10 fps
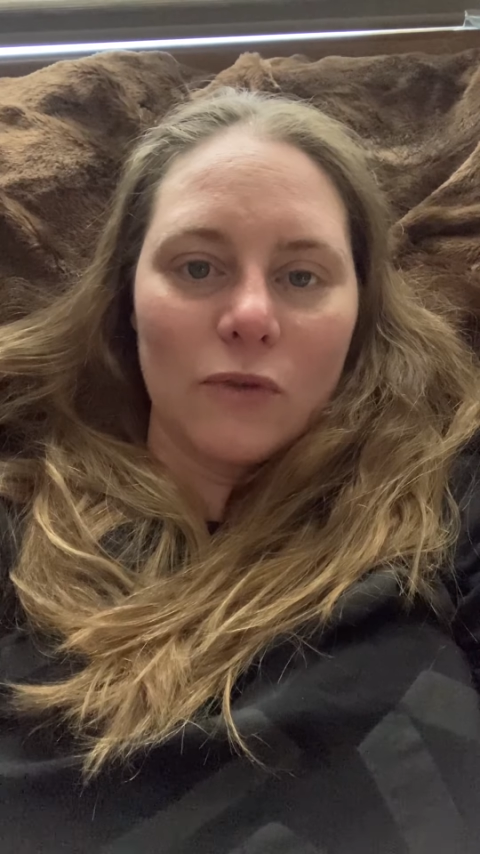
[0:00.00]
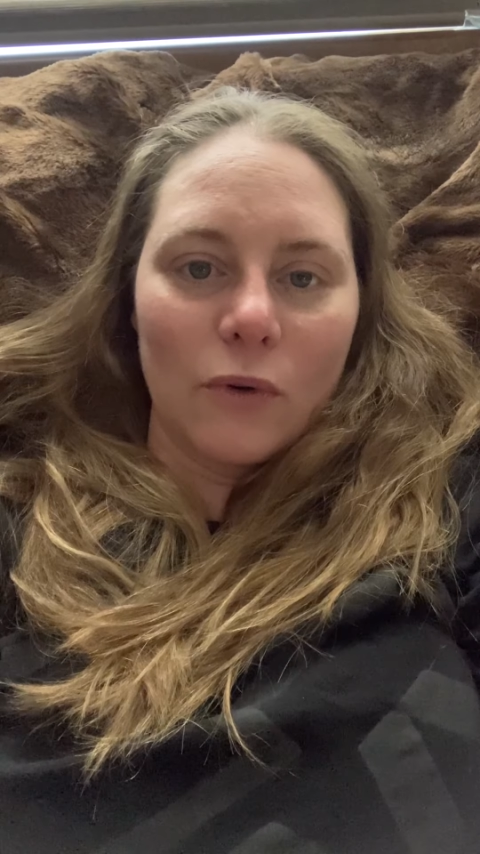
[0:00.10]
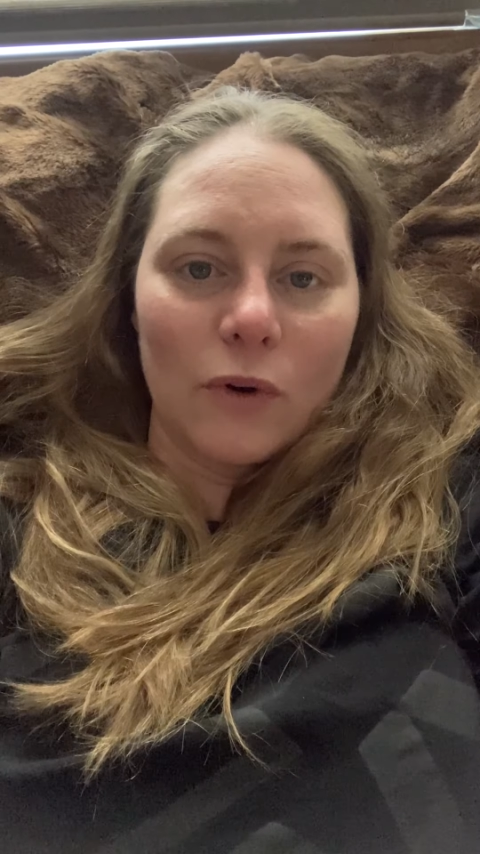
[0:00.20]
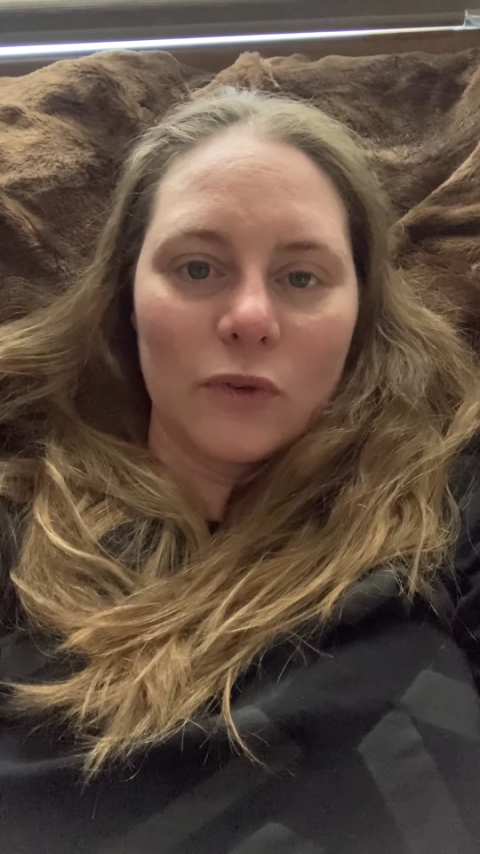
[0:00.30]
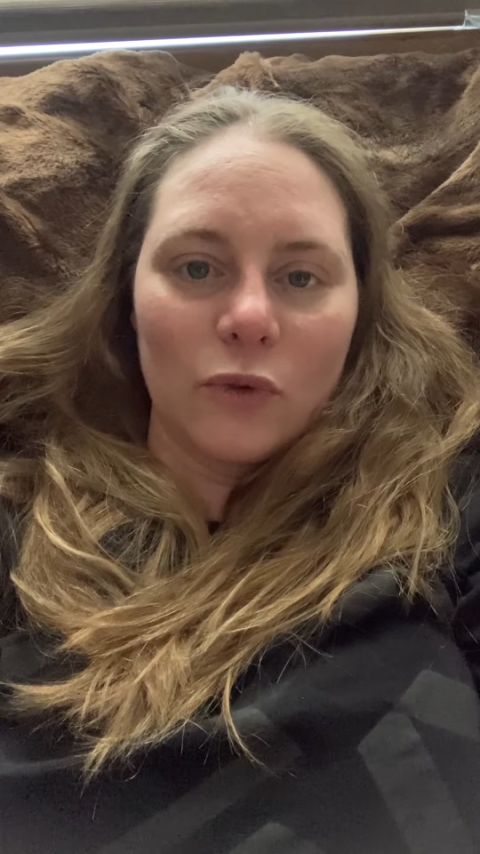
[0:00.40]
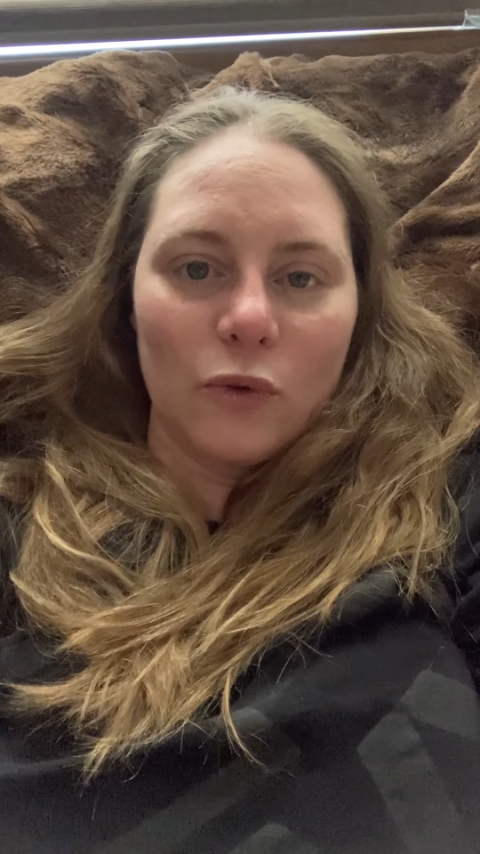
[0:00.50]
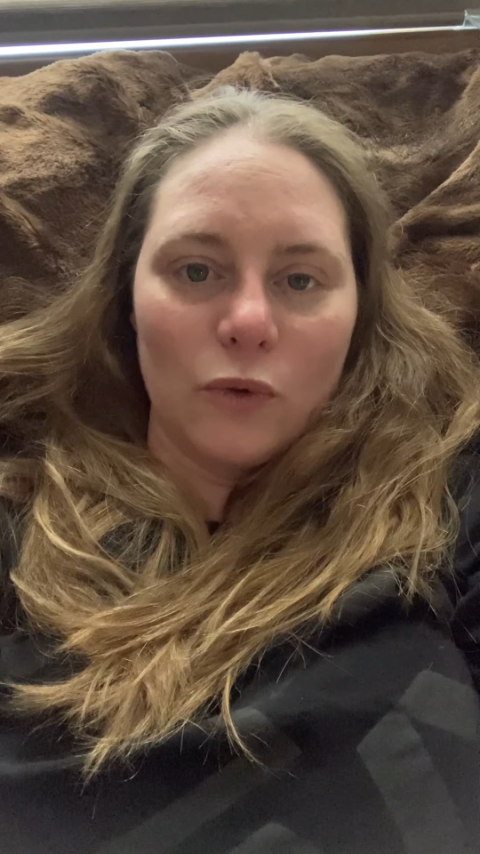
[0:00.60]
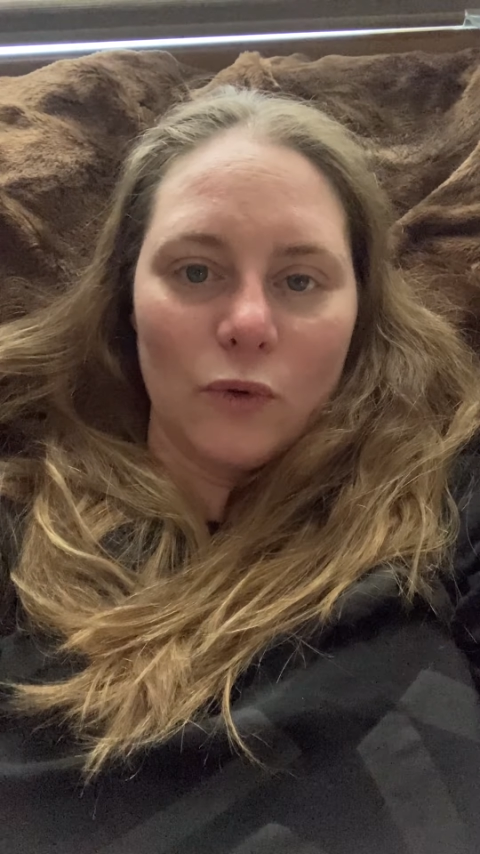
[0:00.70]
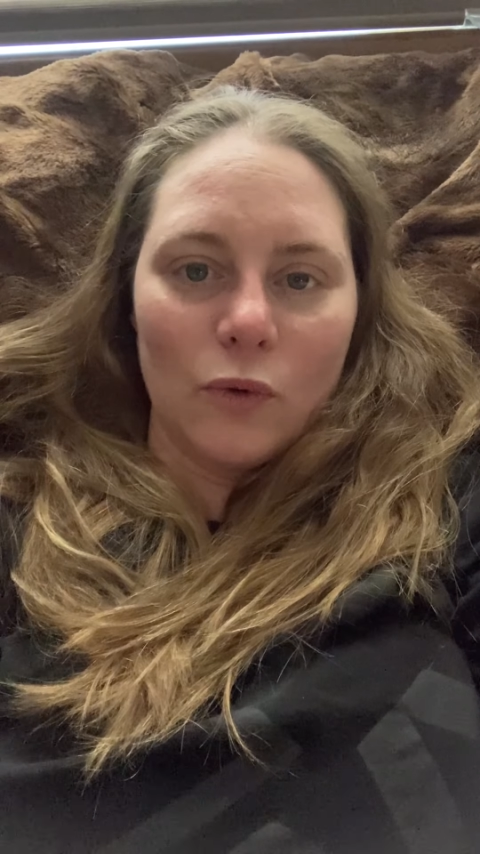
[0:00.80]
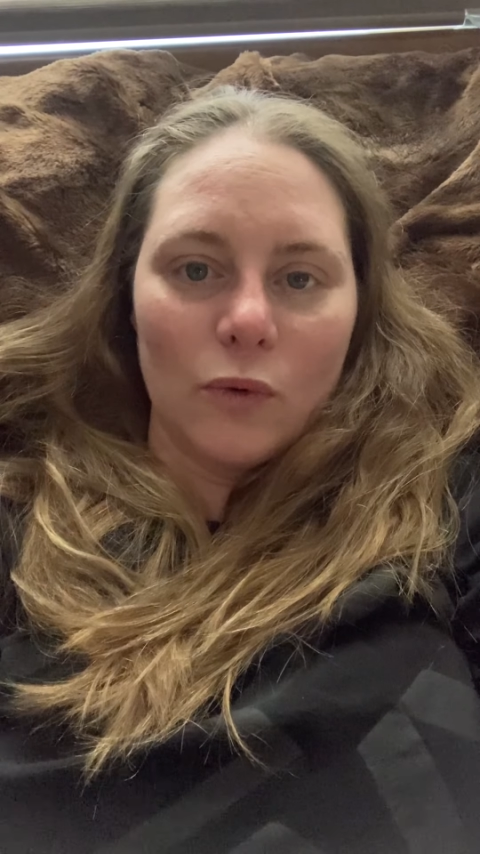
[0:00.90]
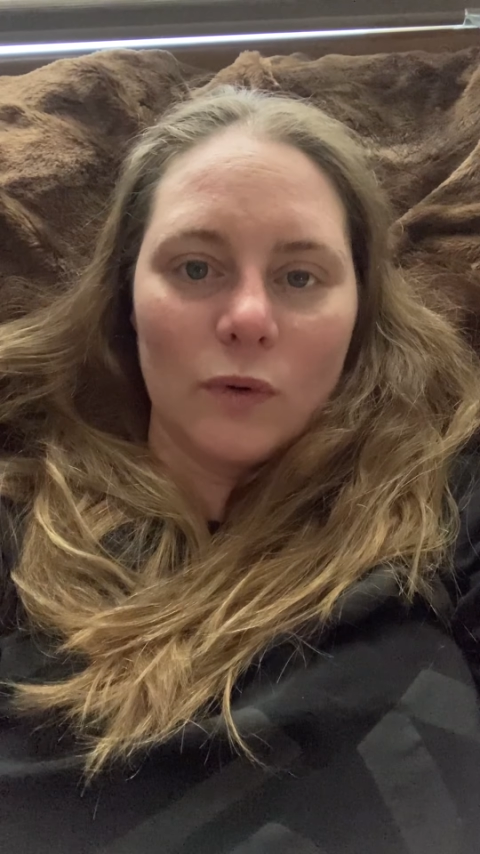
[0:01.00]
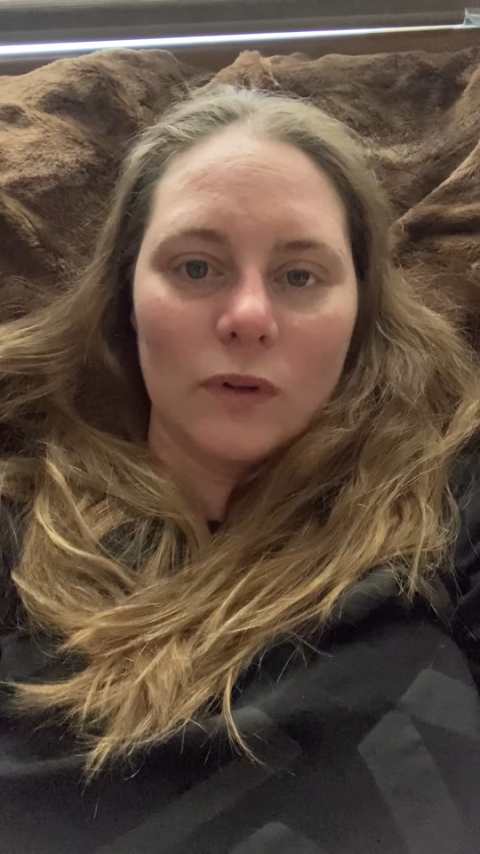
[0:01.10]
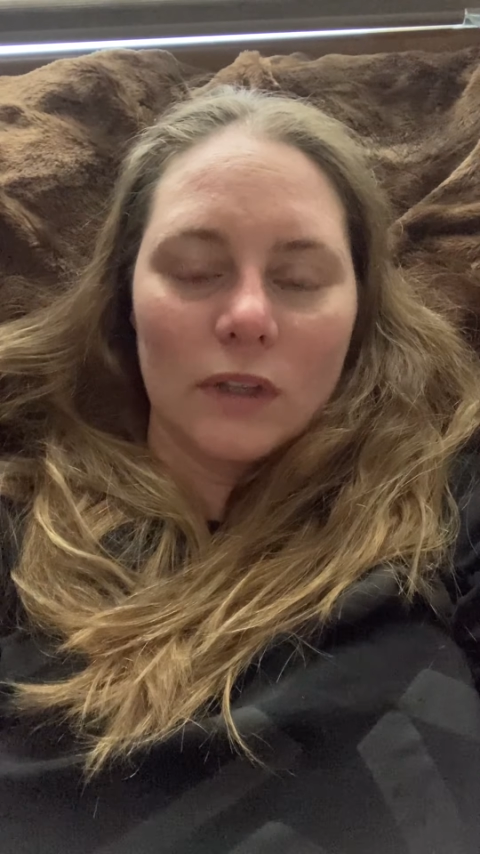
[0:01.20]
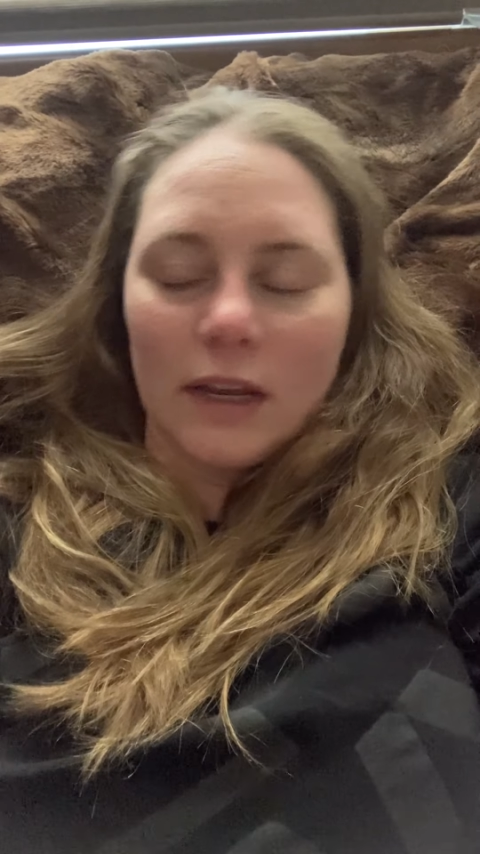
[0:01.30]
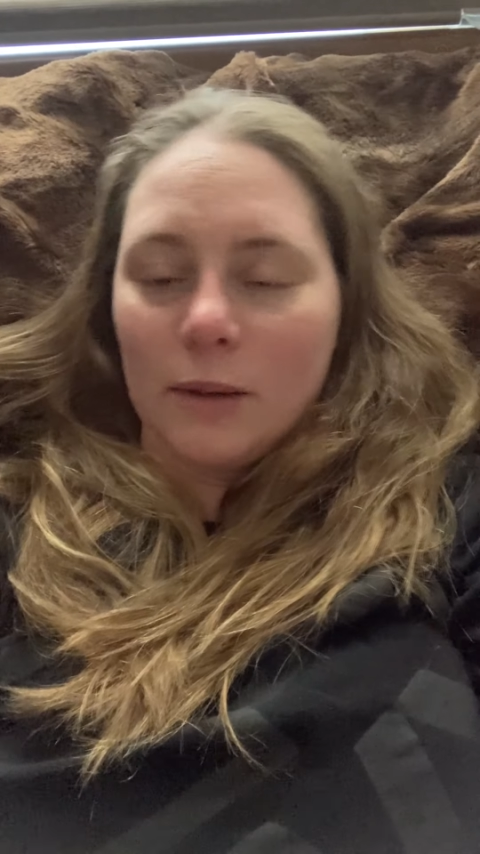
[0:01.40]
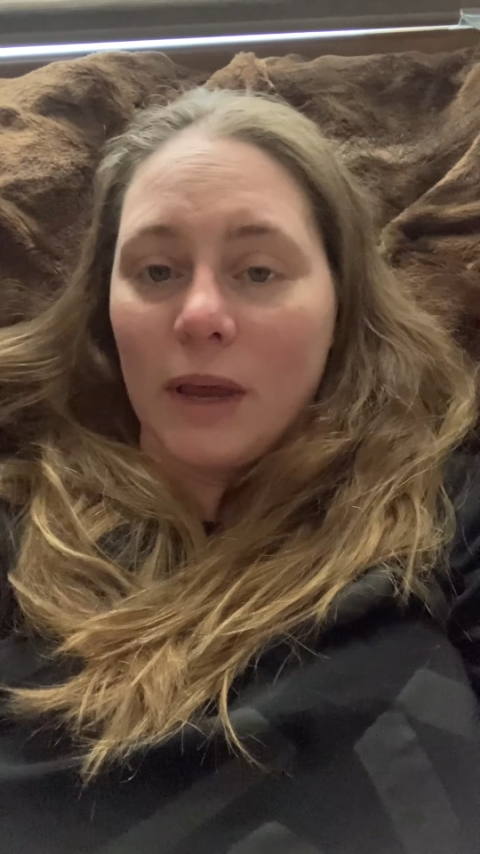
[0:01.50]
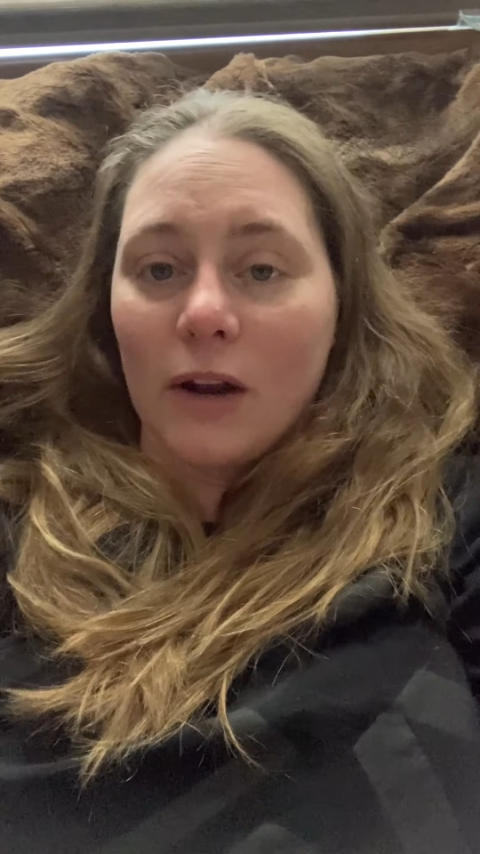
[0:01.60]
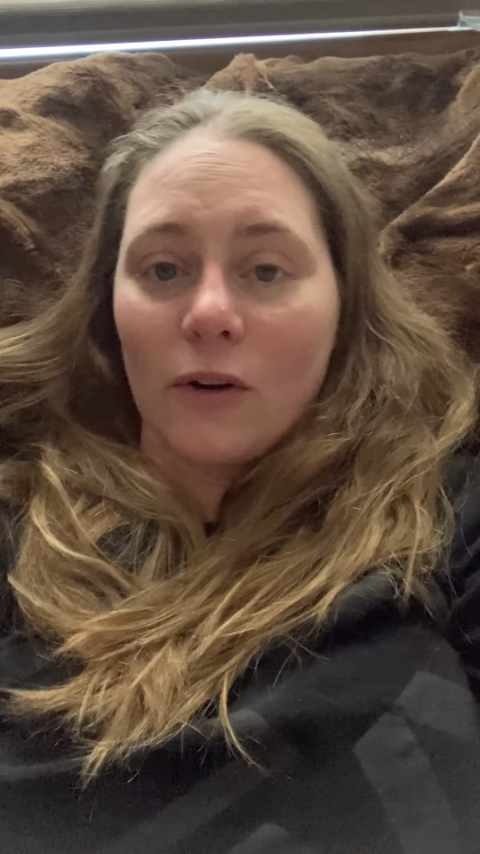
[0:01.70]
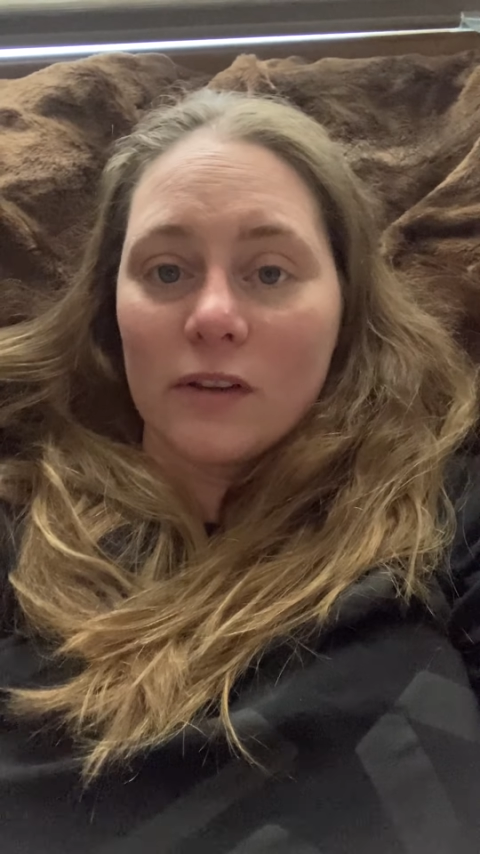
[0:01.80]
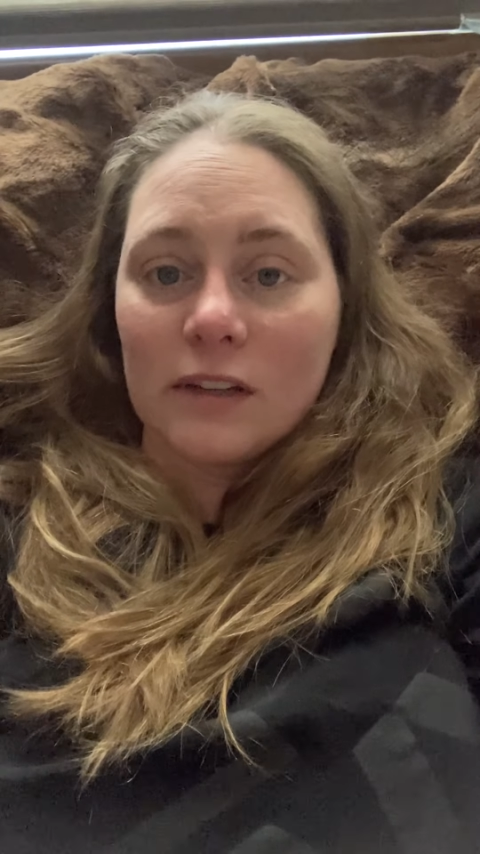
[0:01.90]
forced to lay in
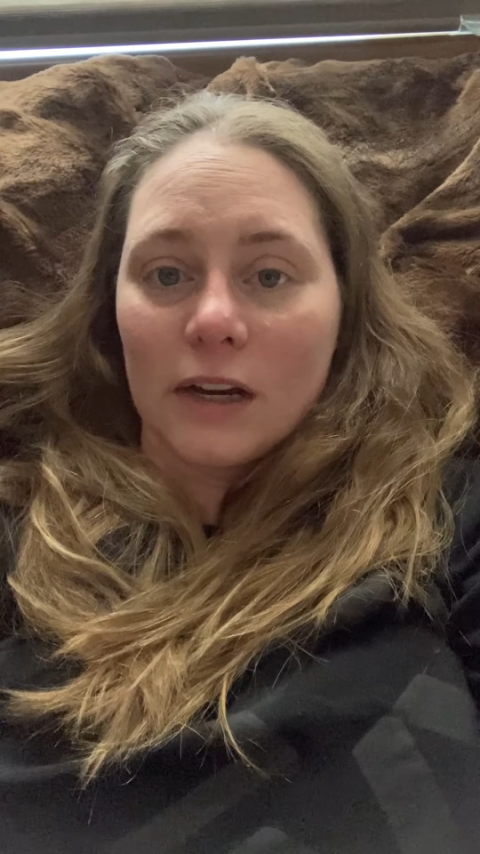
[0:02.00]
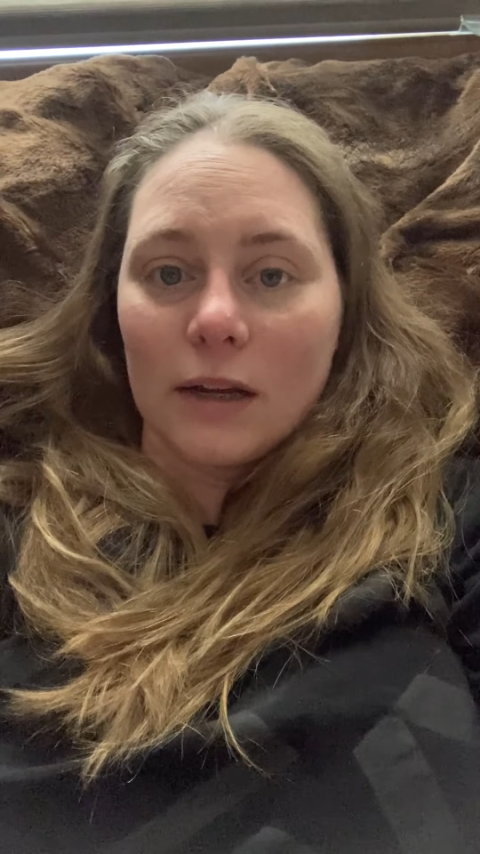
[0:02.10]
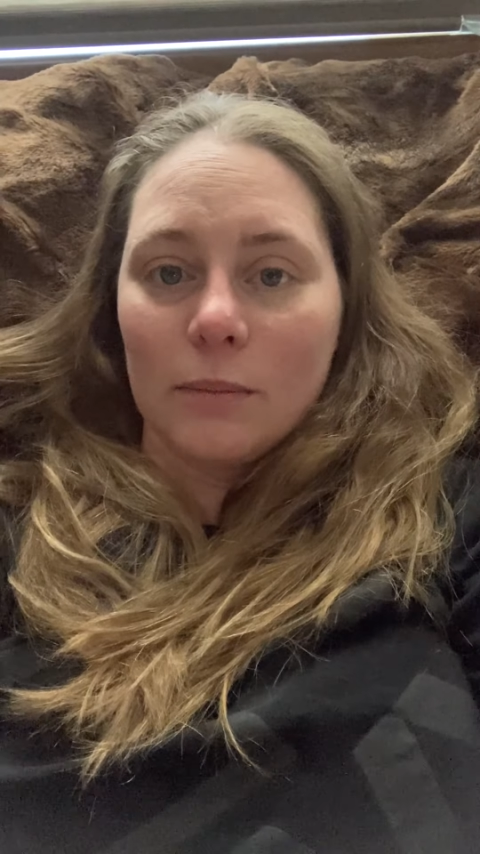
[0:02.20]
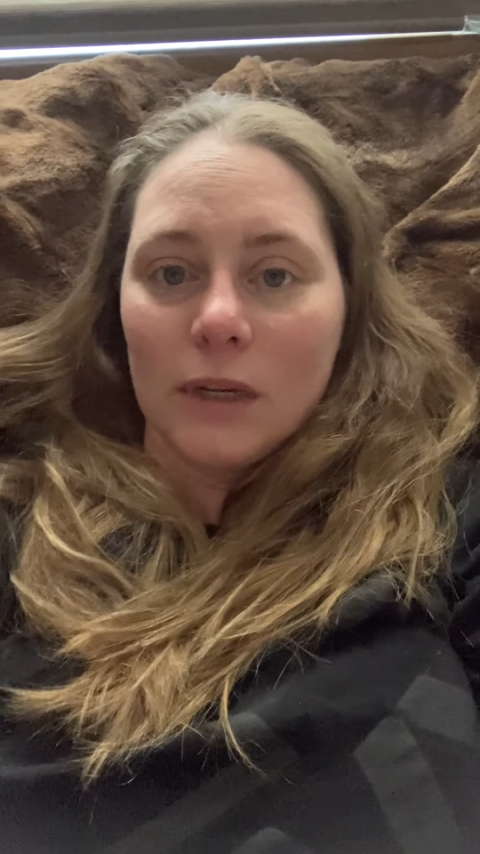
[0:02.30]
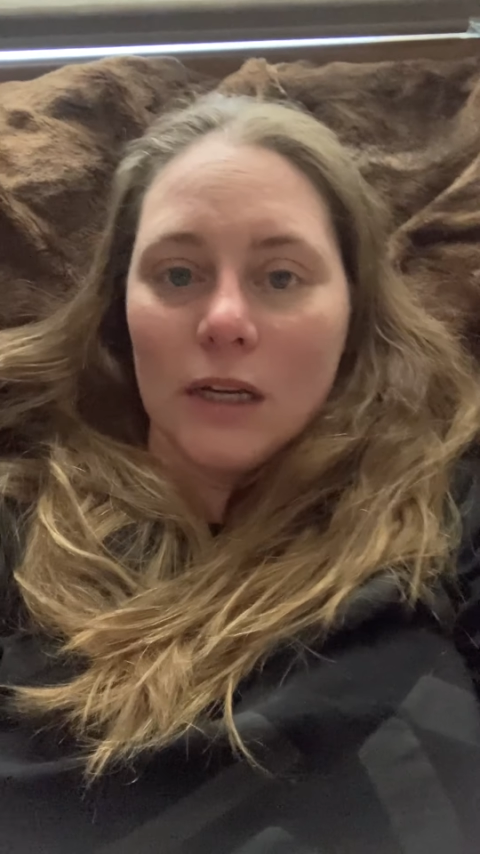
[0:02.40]
bed all the time.